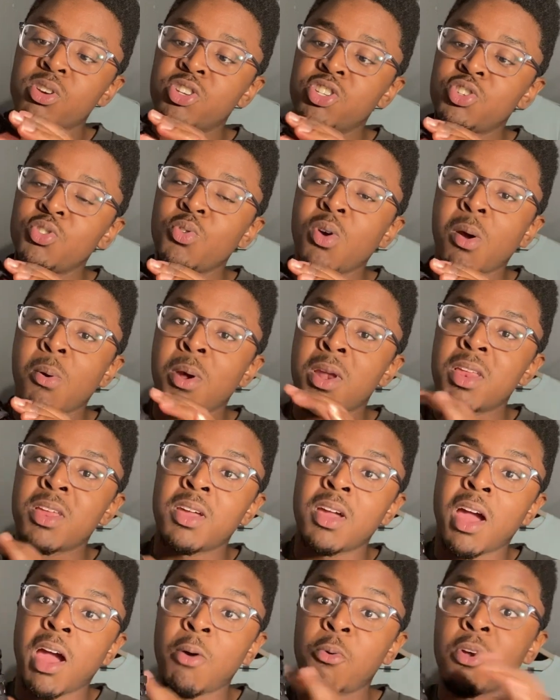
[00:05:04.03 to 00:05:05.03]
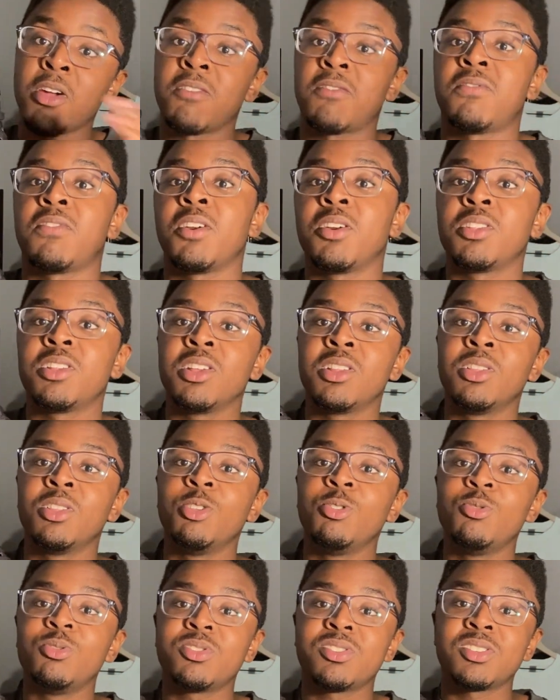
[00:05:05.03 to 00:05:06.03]
the shoe already. I wear it fairly
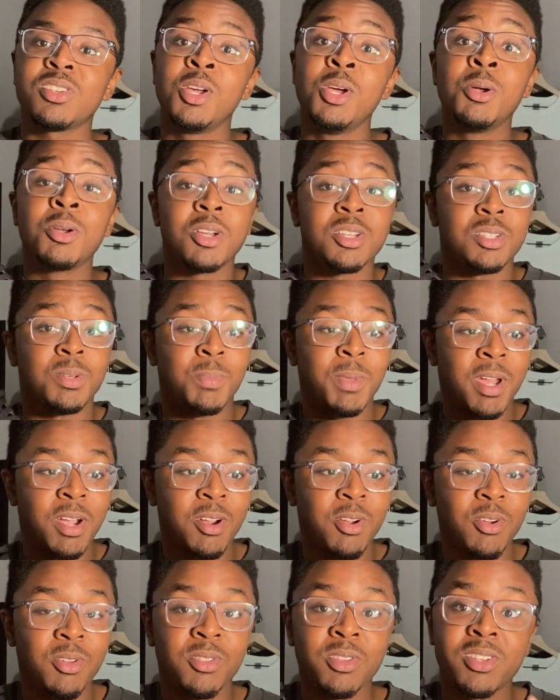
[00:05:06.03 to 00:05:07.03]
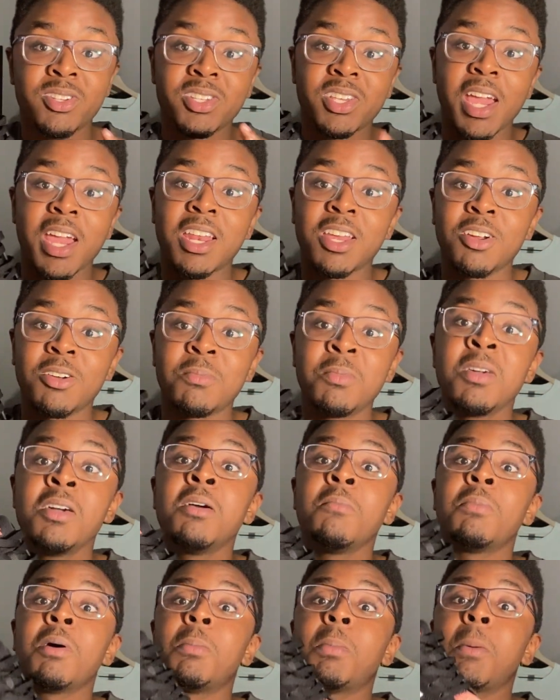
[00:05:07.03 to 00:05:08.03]
loose because I'm not currently skating them,
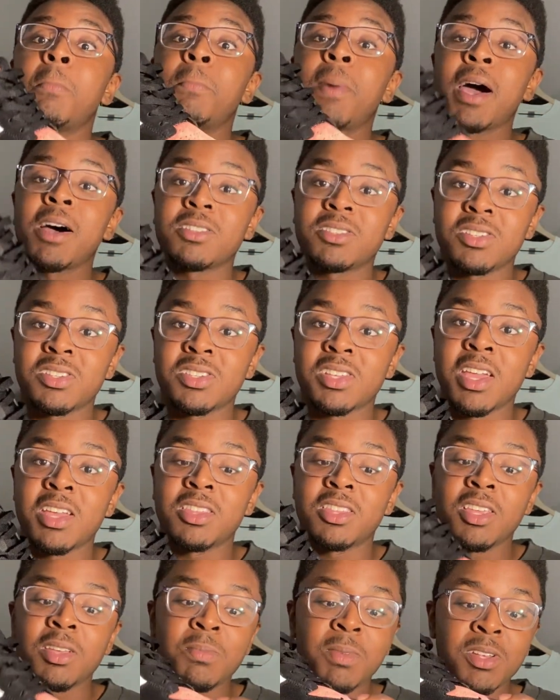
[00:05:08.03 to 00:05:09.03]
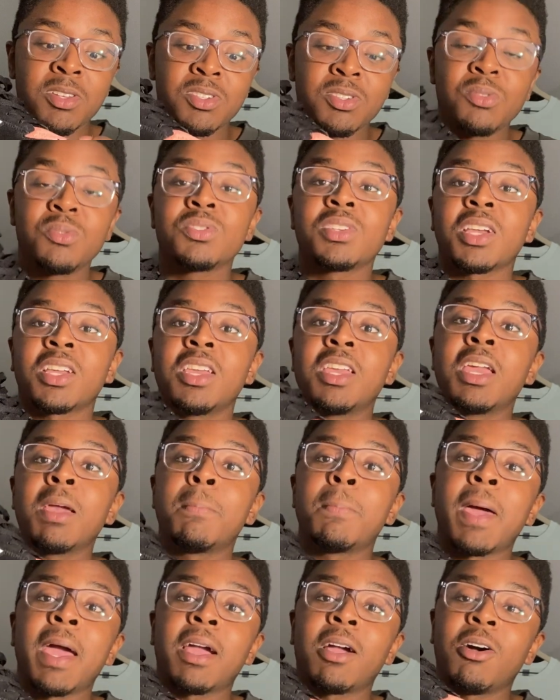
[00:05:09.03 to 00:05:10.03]
but I'm about to skate them as soon as I can get
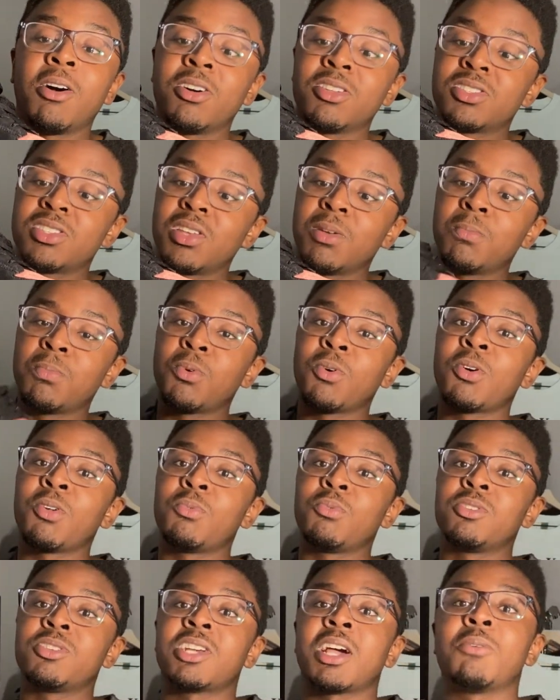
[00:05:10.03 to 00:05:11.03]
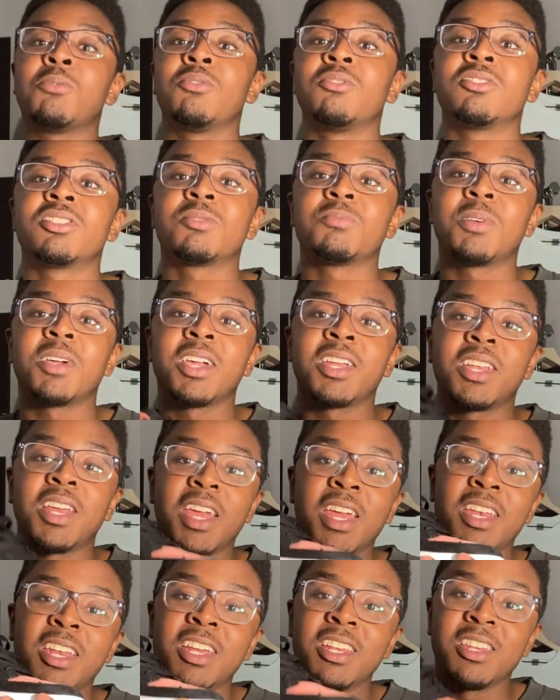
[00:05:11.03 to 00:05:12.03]
back onto the board, which I will explain
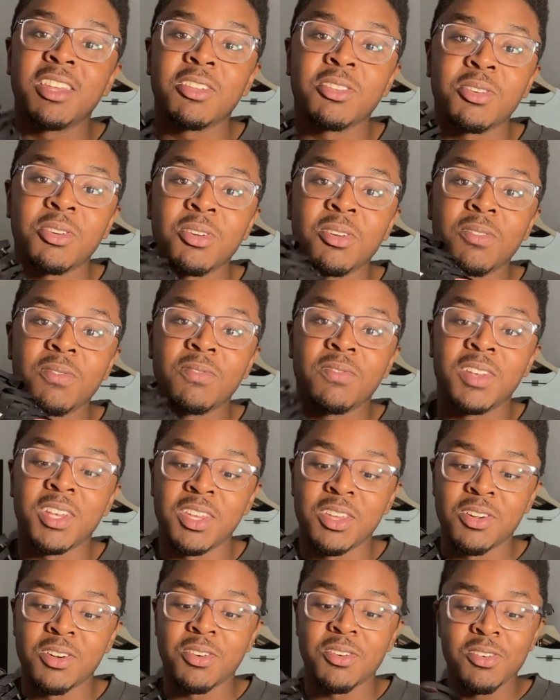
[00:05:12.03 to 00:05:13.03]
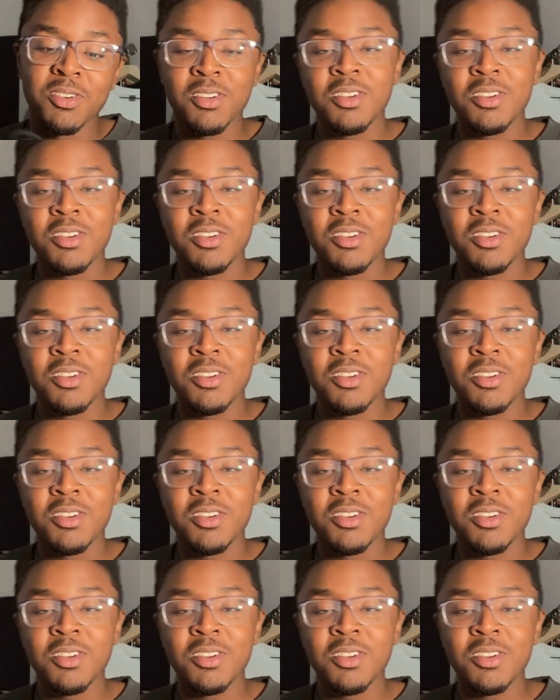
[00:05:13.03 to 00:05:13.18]
in another video.